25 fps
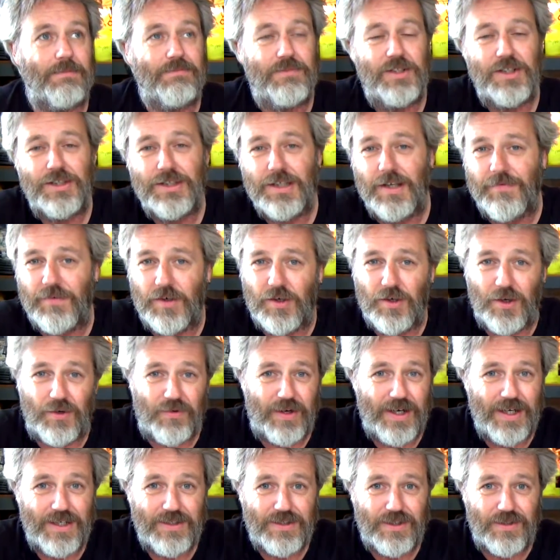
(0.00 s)
Just never got
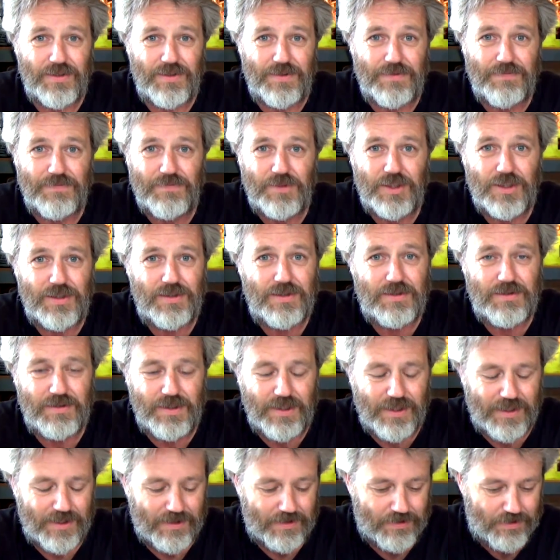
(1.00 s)
round to it. Just,
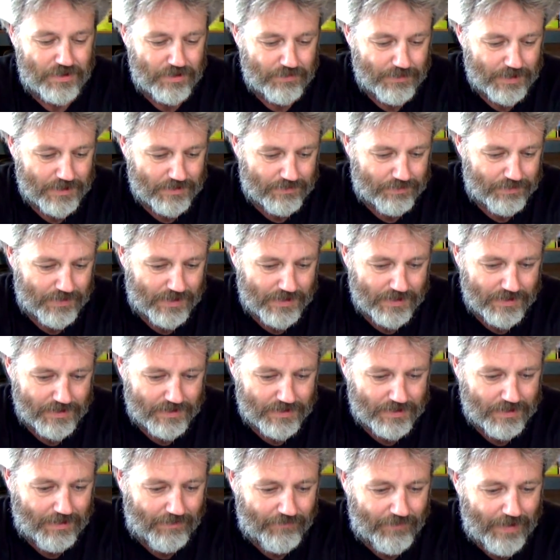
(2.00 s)
yeah, too much bloody
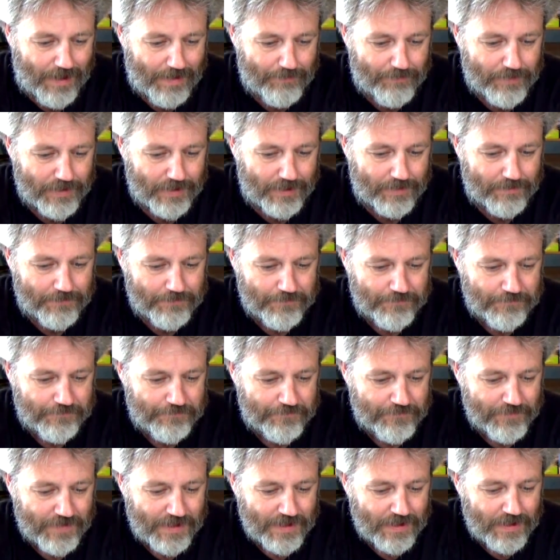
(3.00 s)
stuff happening.
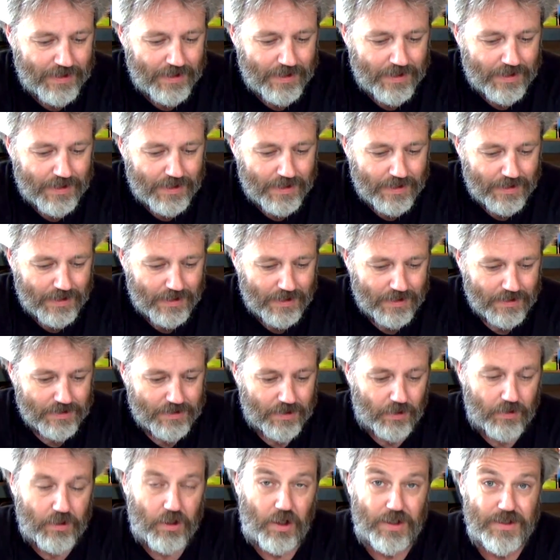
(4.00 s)

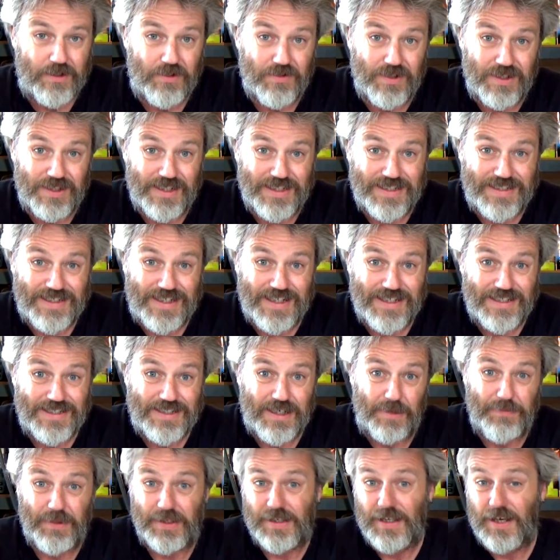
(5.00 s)
So I'd like to at least get
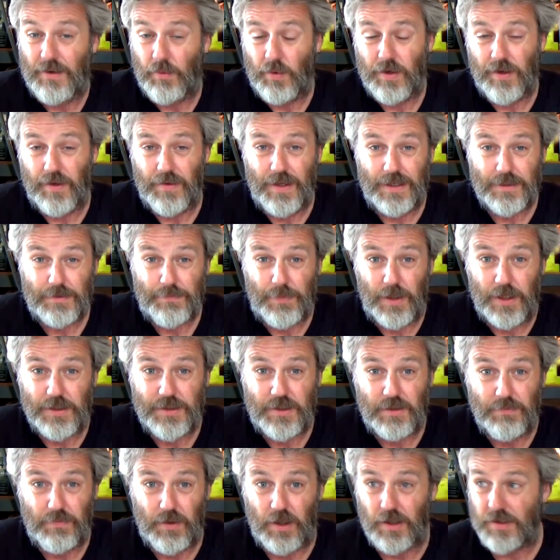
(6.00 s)
something. Now, whether that's
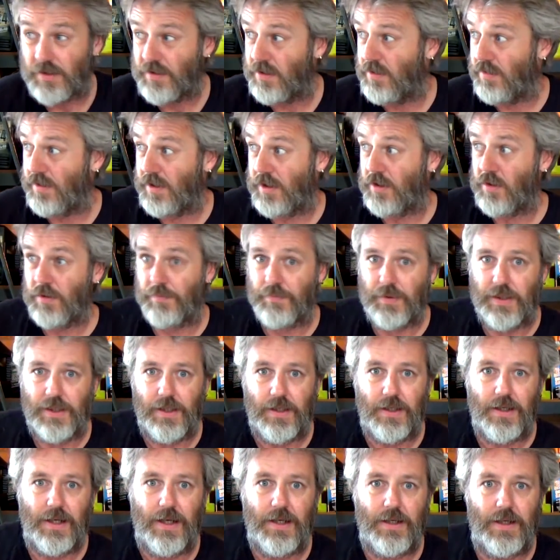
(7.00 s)
postie bikes, or it could
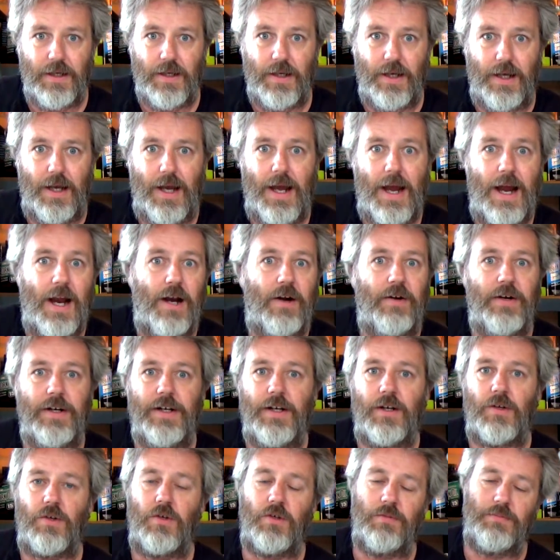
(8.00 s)
be
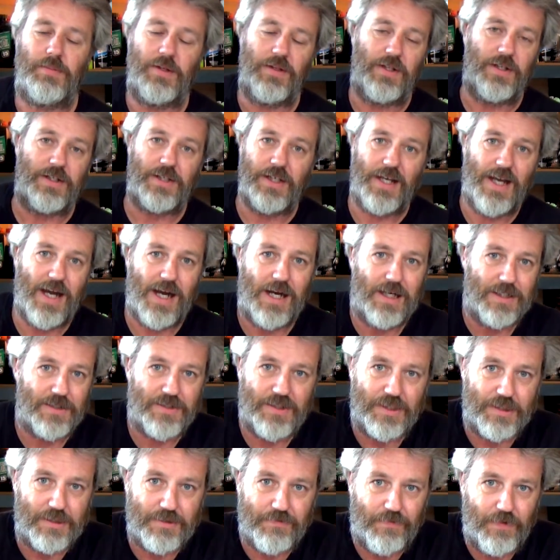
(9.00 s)
Harry, it could be the
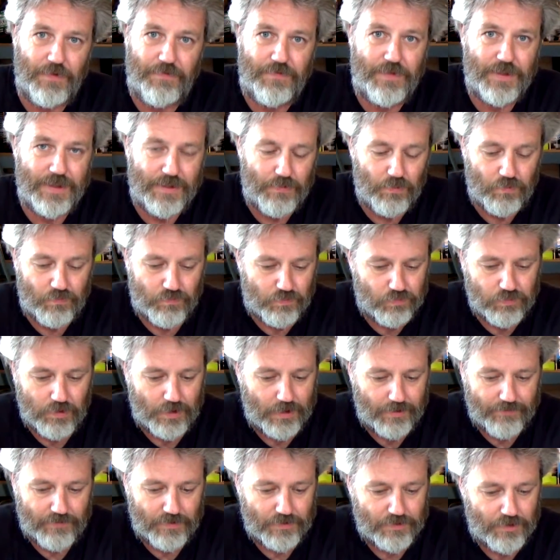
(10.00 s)
DR650,
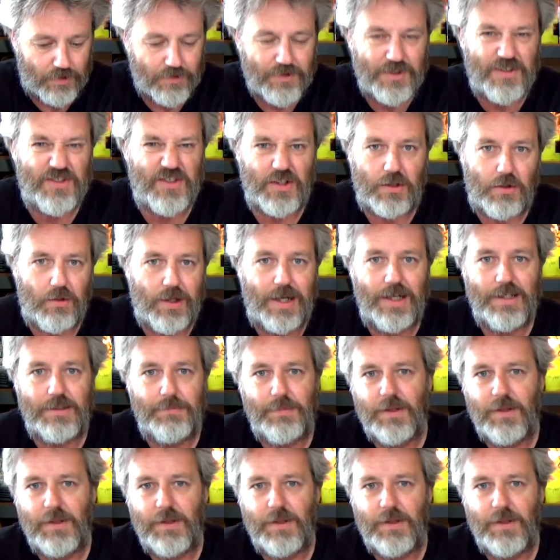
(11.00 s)
whatever. As long as it's a